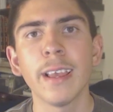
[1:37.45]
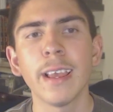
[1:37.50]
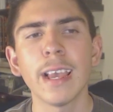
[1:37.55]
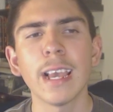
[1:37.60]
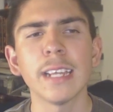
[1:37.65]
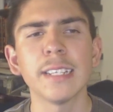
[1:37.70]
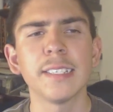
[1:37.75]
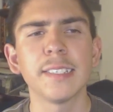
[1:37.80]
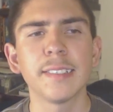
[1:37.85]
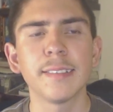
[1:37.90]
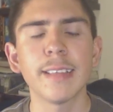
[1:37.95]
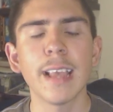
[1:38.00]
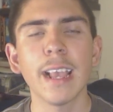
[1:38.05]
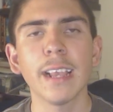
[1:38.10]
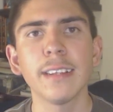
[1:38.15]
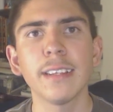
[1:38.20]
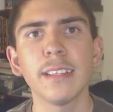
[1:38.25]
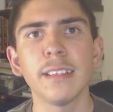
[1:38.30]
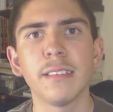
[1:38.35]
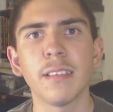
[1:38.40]
and
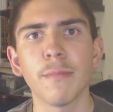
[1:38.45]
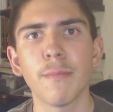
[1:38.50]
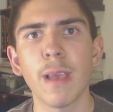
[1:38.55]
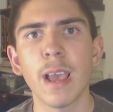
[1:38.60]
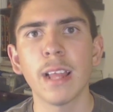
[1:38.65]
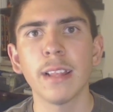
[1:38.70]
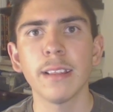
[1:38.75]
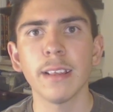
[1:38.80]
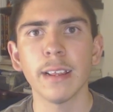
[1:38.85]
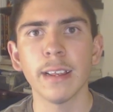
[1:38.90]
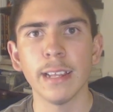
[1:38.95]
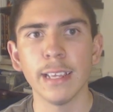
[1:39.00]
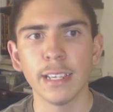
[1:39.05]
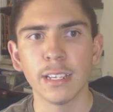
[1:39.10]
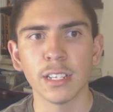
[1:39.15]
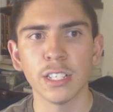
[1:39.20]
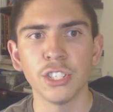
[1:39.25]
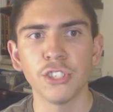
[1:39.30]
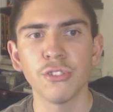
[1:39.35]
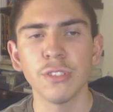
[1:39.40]
stagnant demand in a
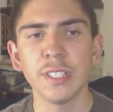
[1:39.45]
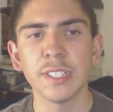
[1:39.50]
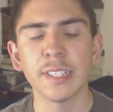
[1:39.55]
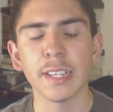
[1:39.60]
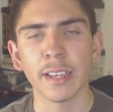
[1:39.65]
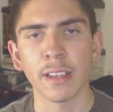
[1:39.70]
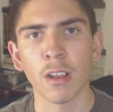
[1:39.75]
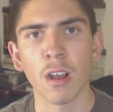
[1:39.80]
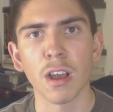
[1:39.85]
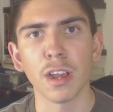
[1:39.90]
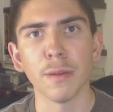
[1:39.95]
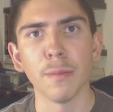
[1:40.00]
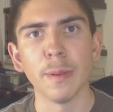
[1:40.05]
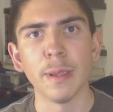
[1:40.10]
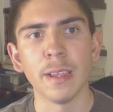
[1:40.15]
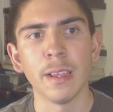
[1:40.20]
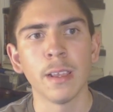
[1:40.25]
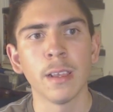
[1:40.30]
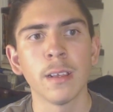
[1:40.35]
country's economy.